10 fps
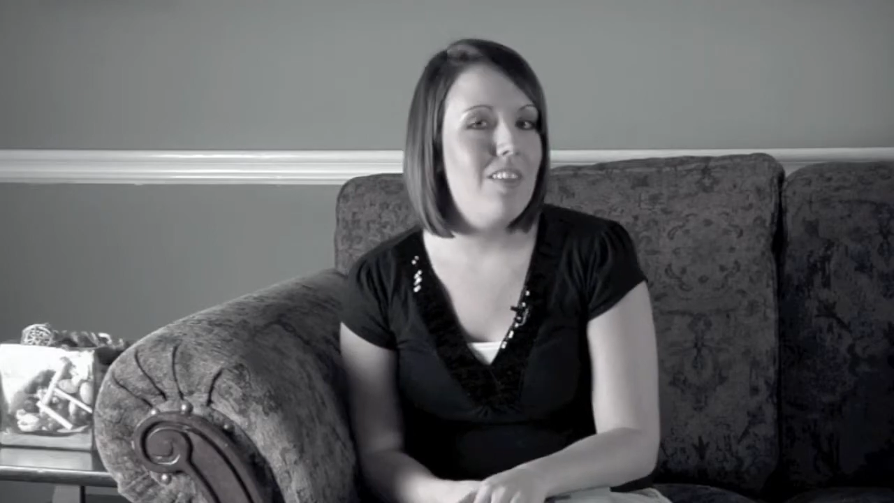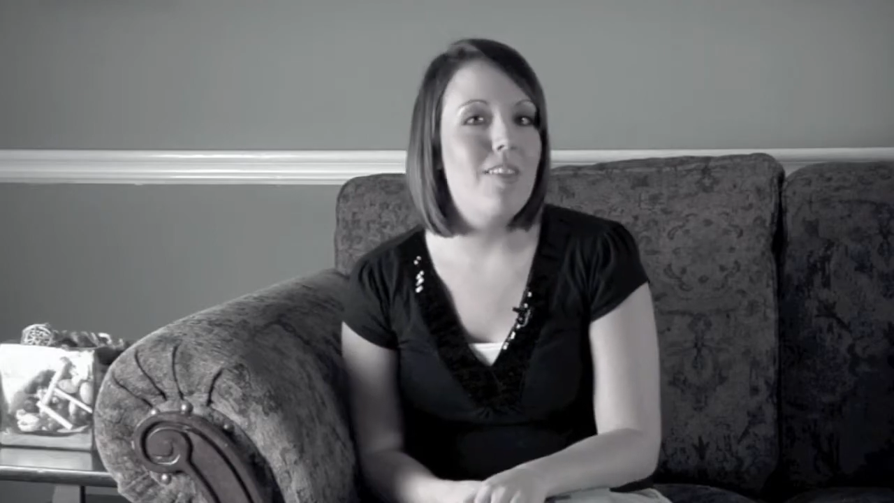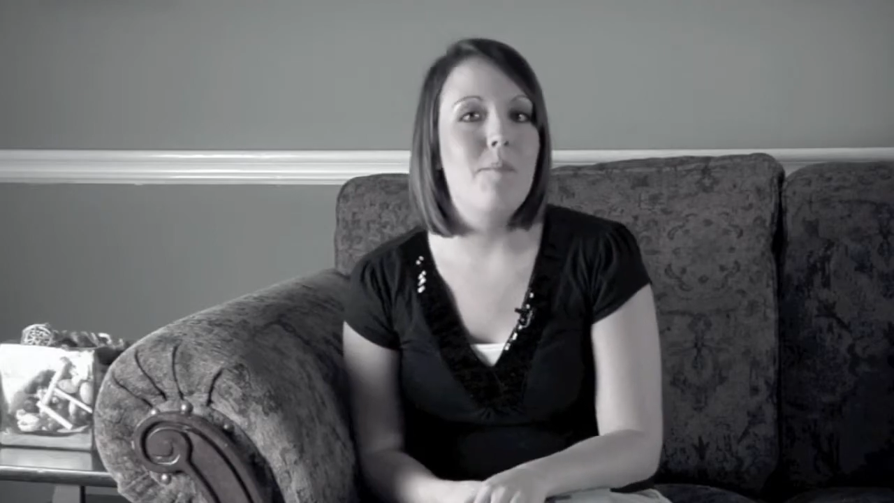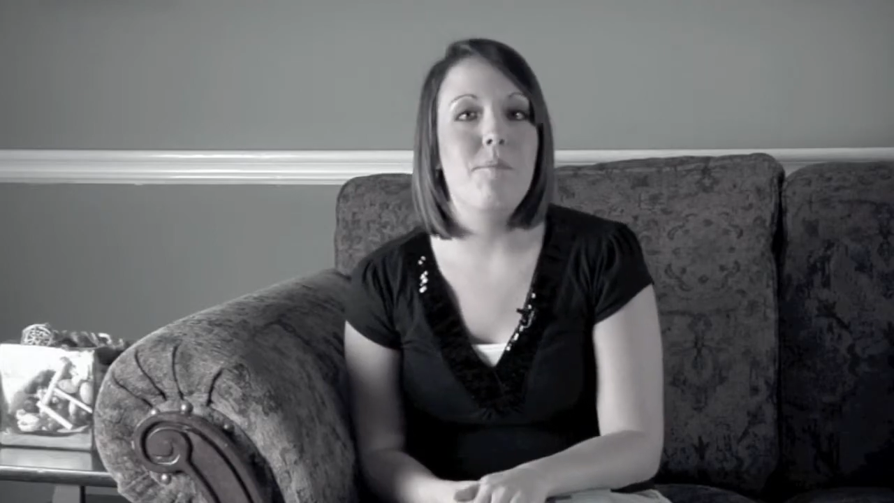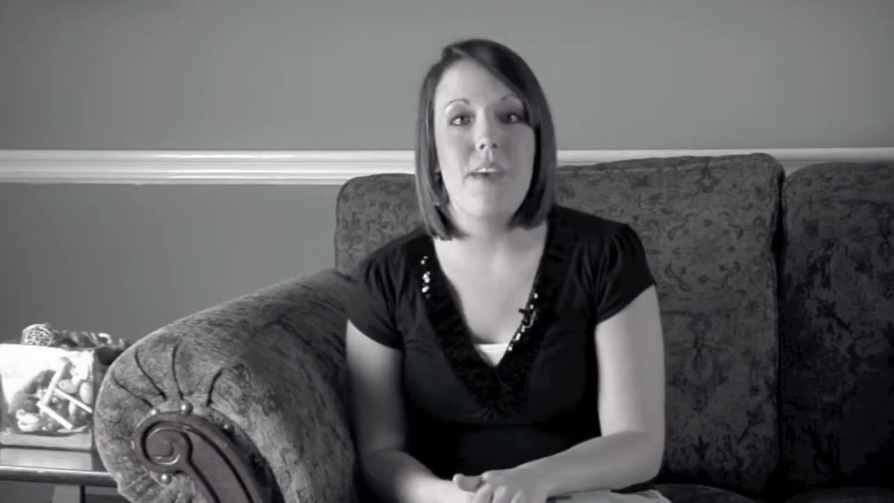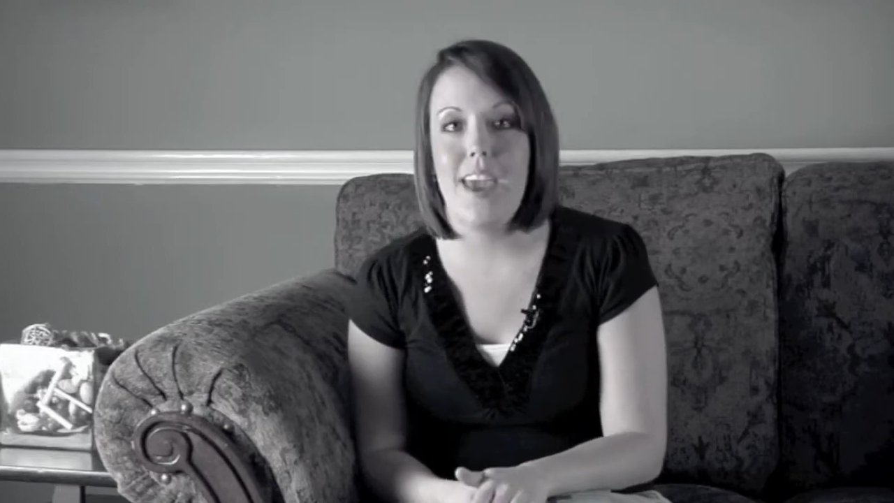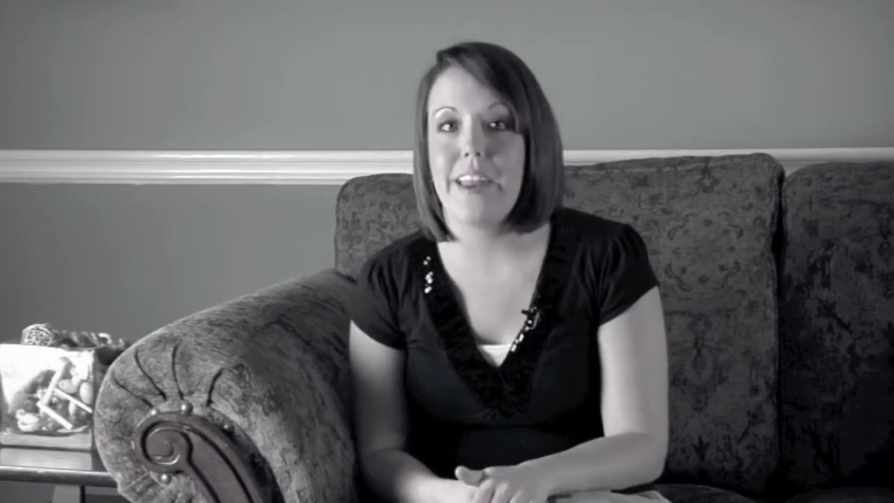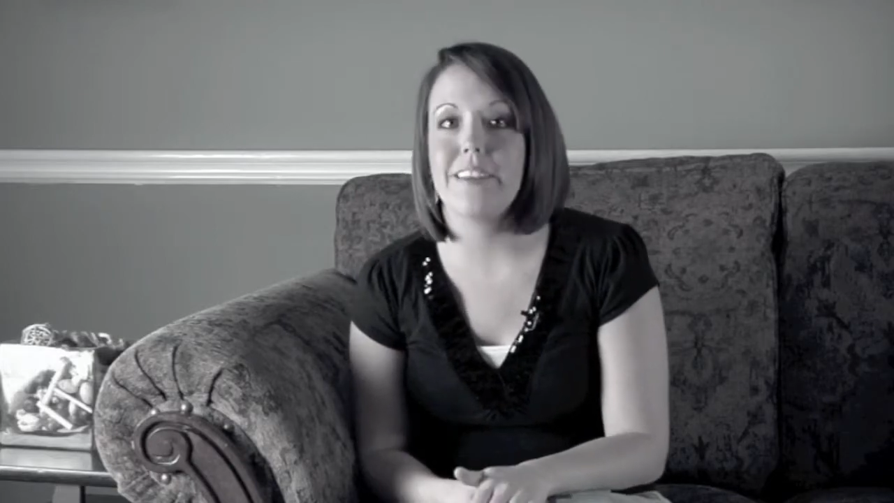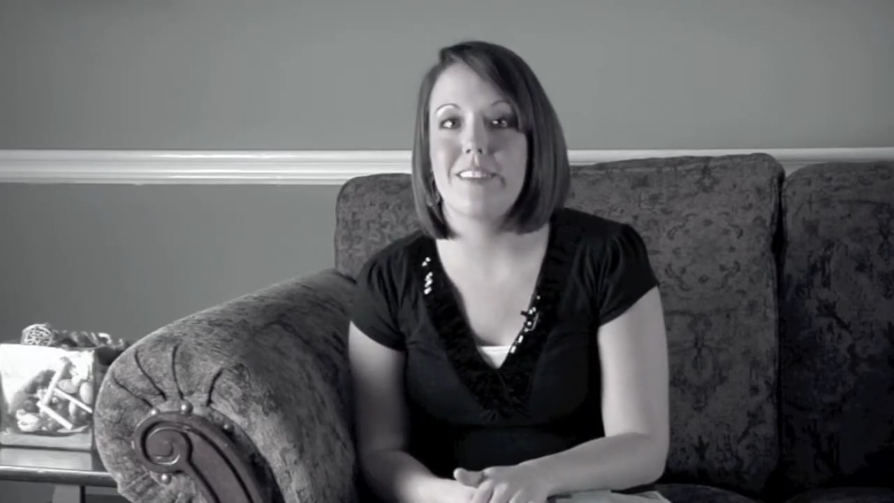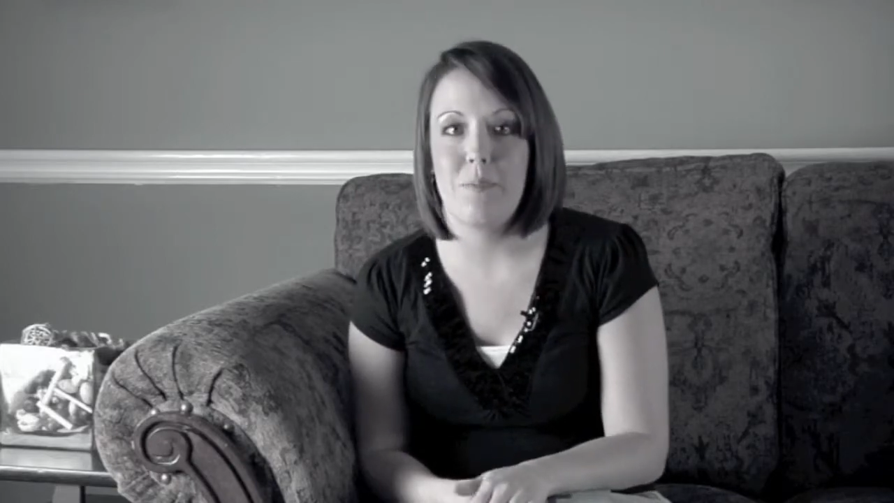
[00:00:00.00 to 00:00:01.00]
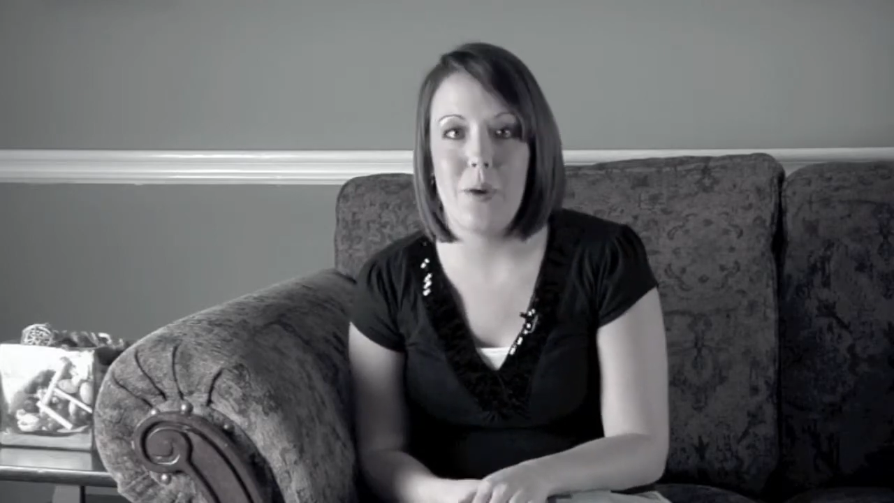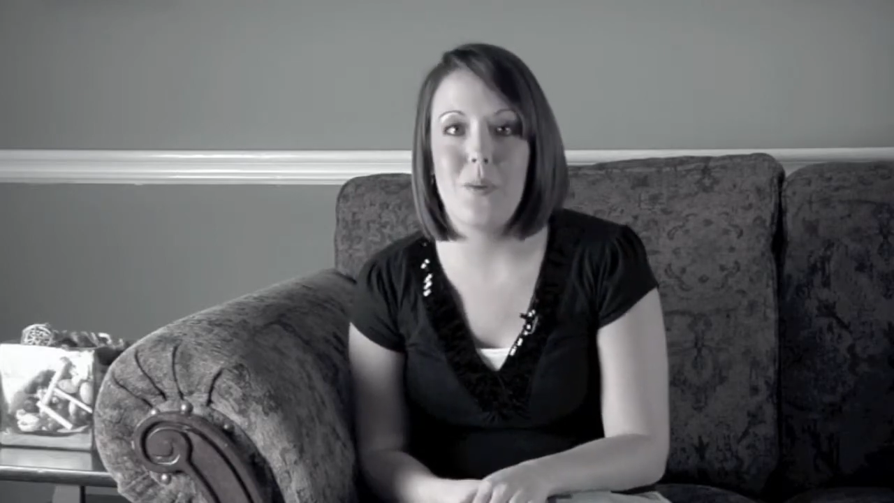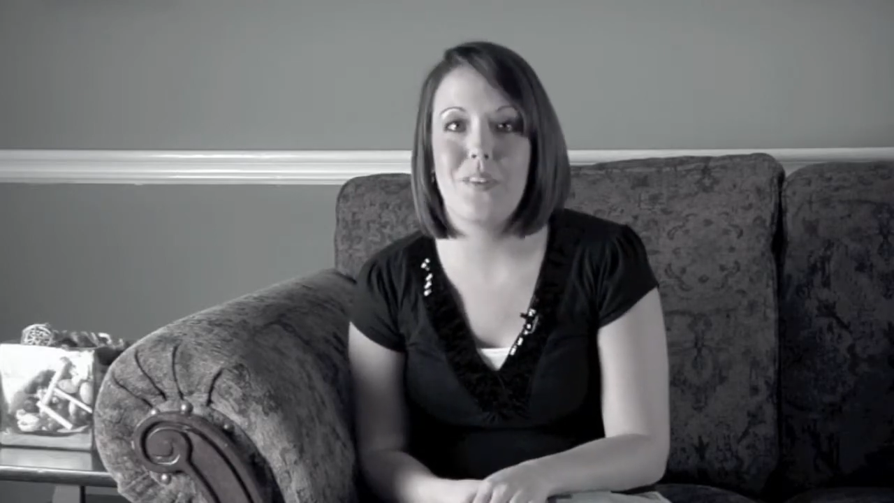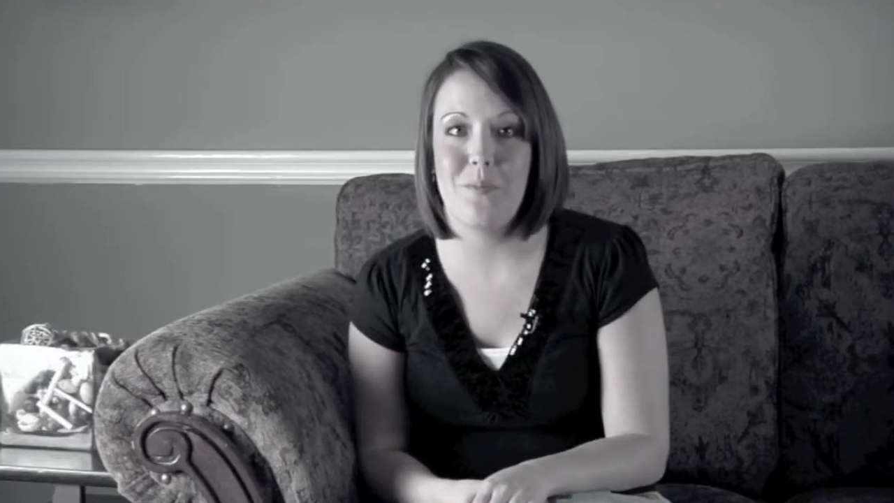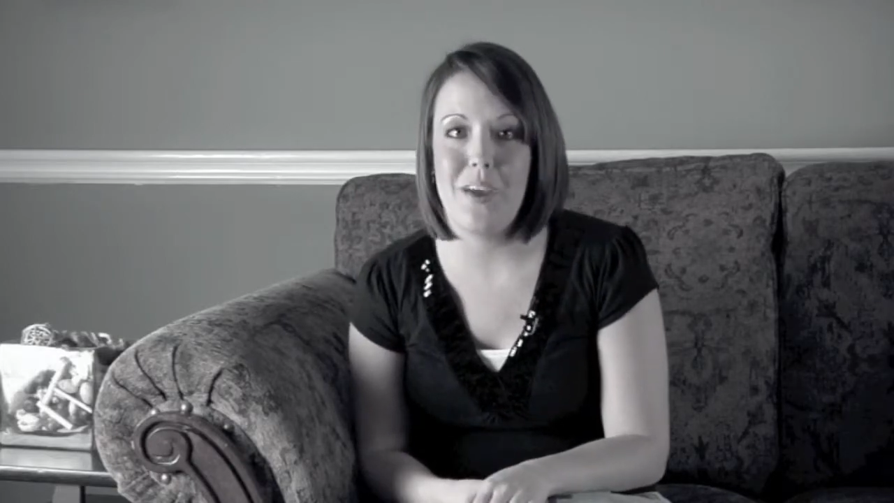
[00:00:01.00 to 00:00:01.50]
the man is
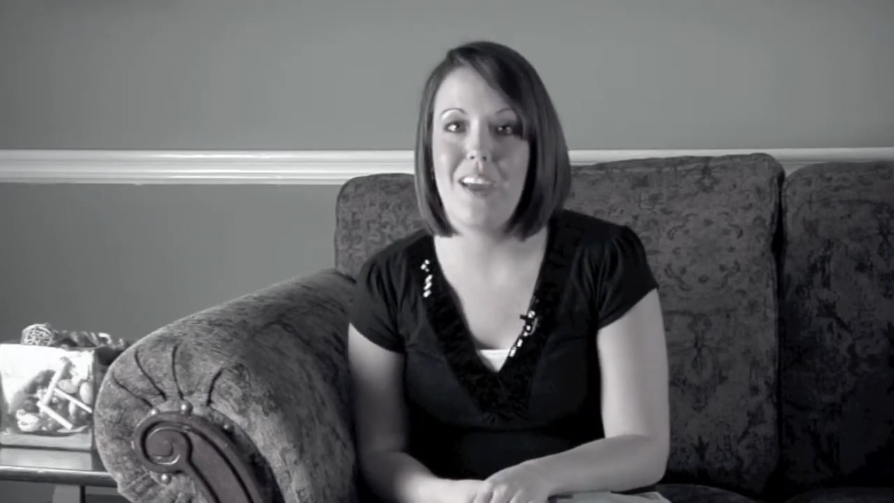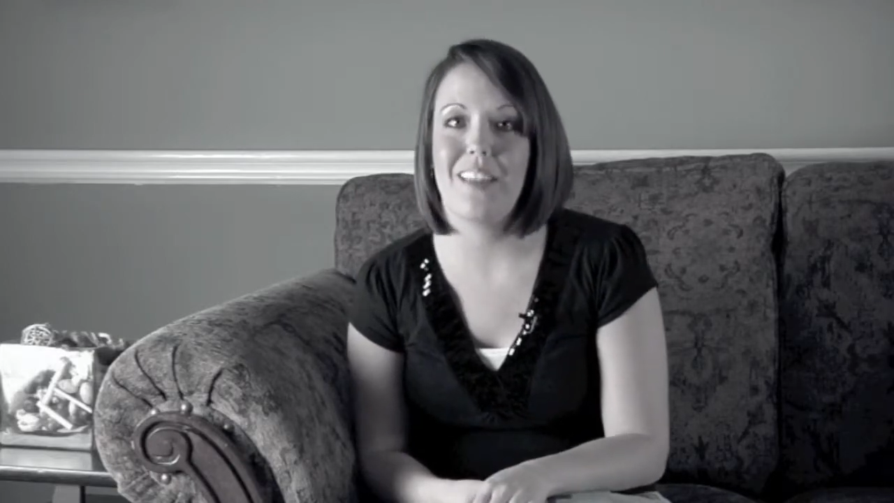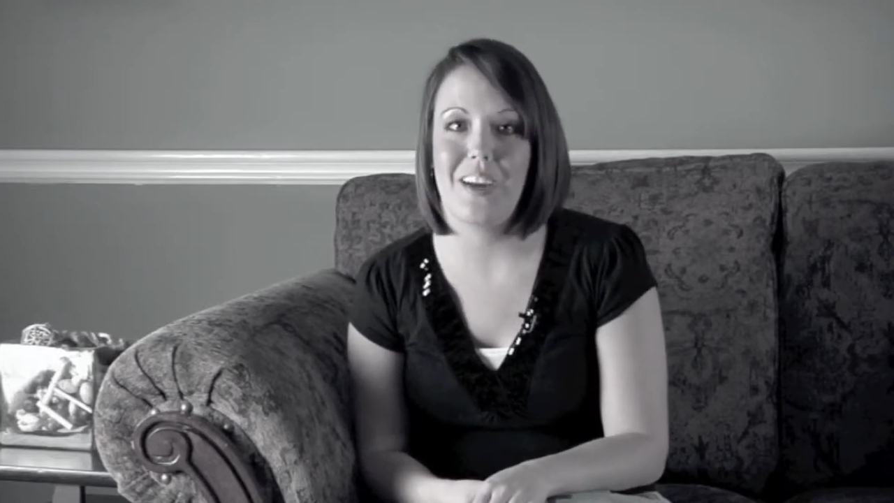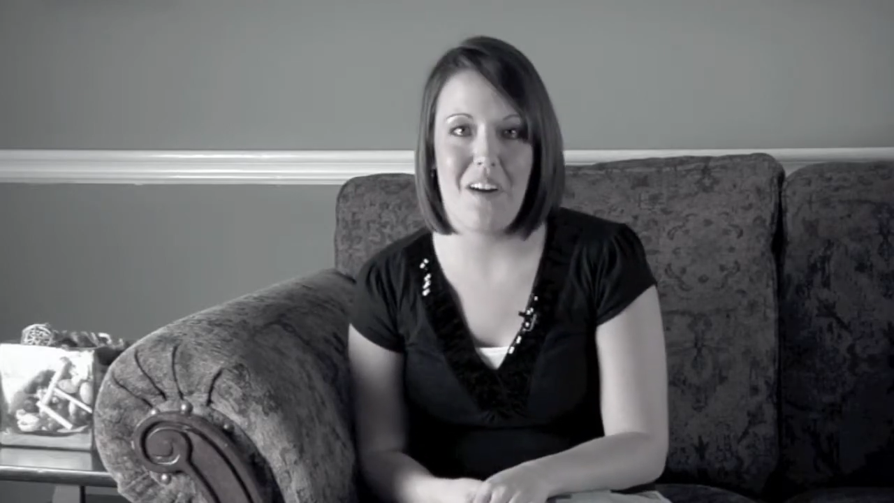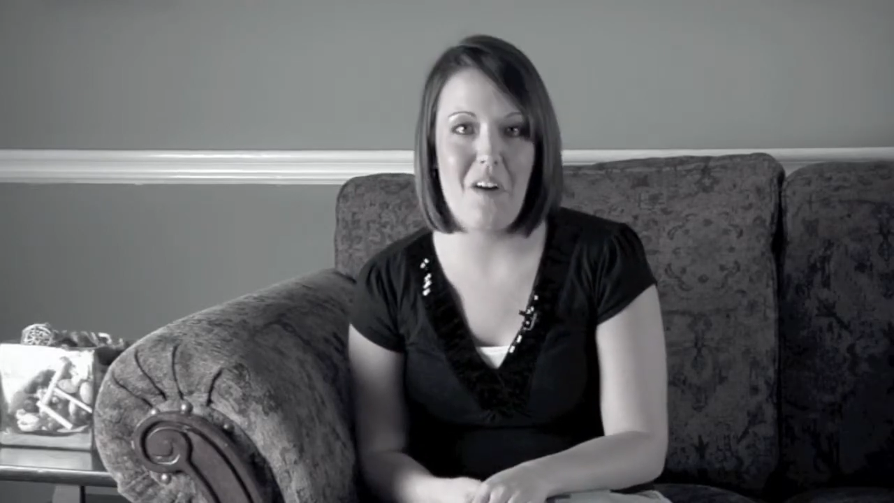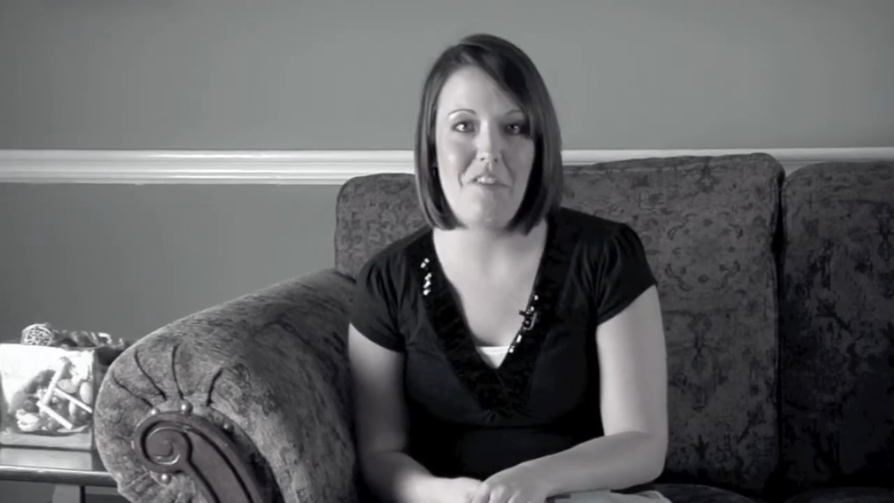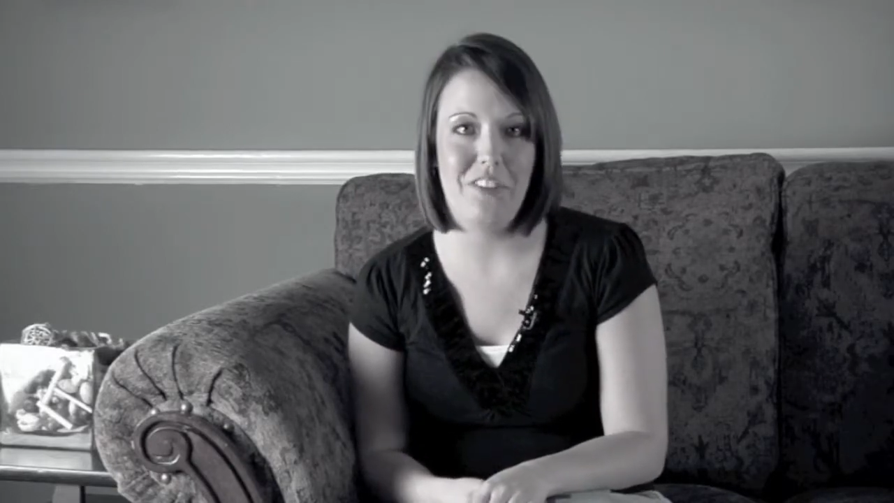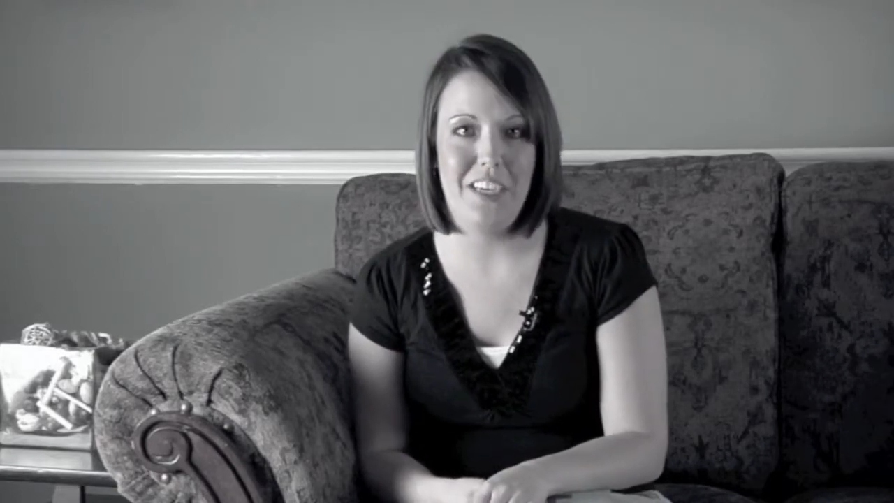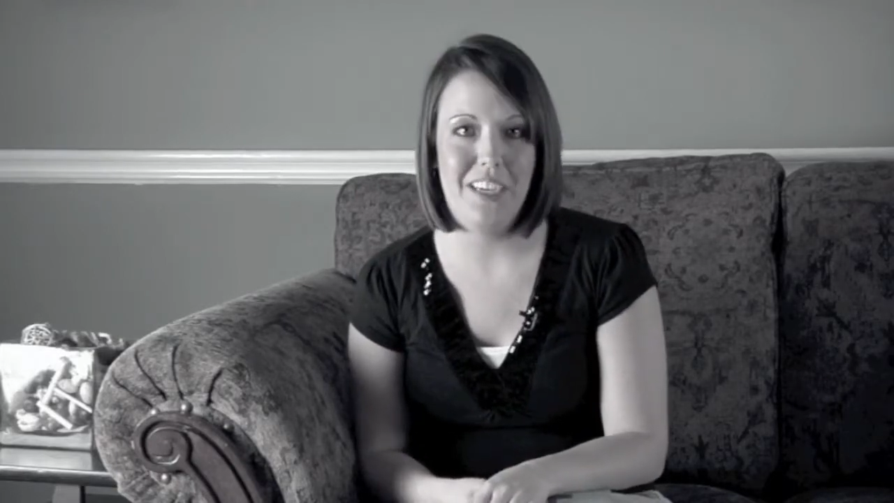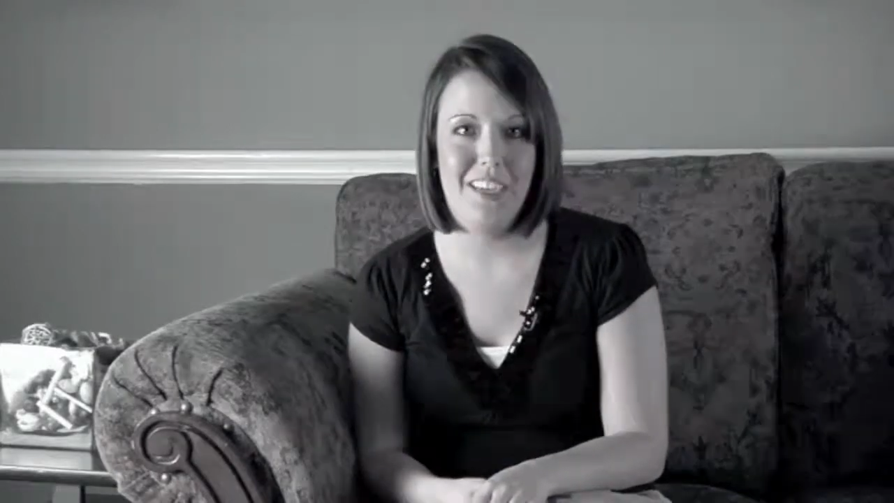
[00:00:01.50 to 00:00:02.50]
supposed to make the coffee.